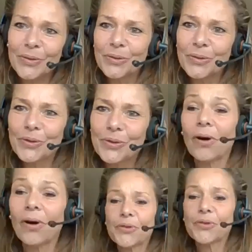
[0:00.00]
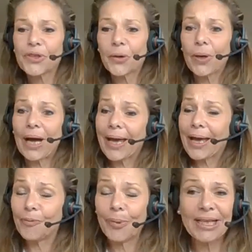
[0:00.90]
to all of you. So I have
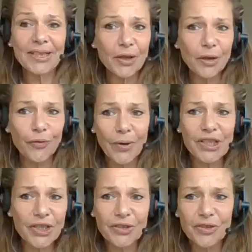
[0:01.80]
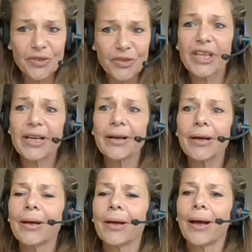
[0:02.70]
plenty of questions over there.
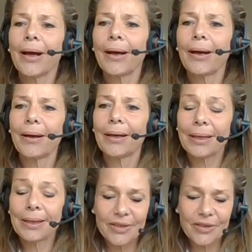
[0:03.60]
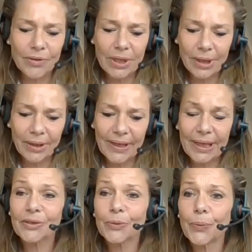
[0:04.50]
It's real
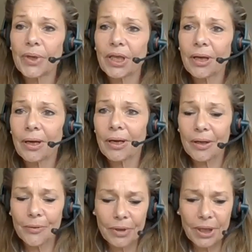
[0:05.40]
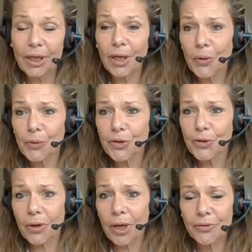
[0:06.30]
that we are really close to
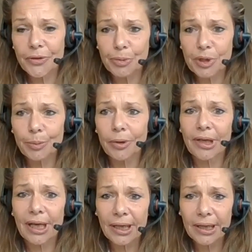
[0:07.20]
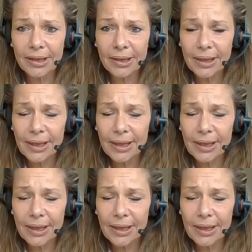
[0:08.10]
100 people online.